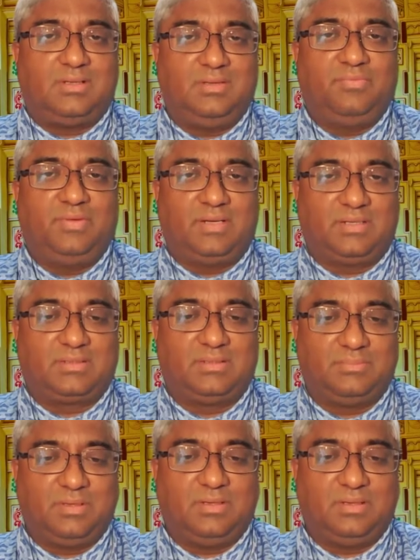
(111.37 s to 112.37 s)
event
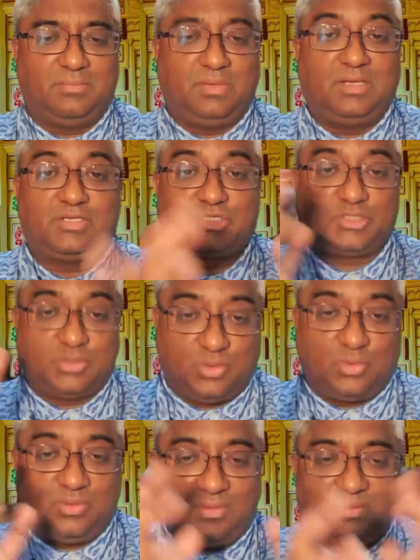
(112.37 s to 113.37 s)
and
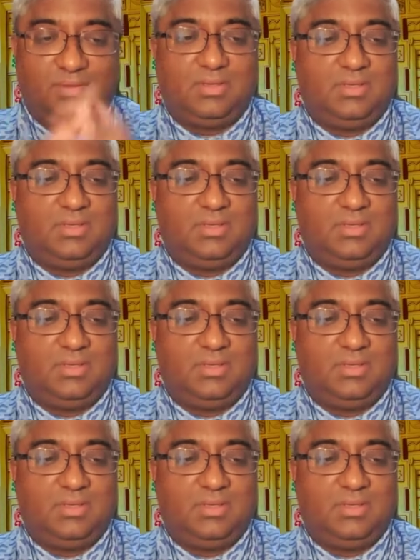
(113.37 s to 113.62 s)
milestone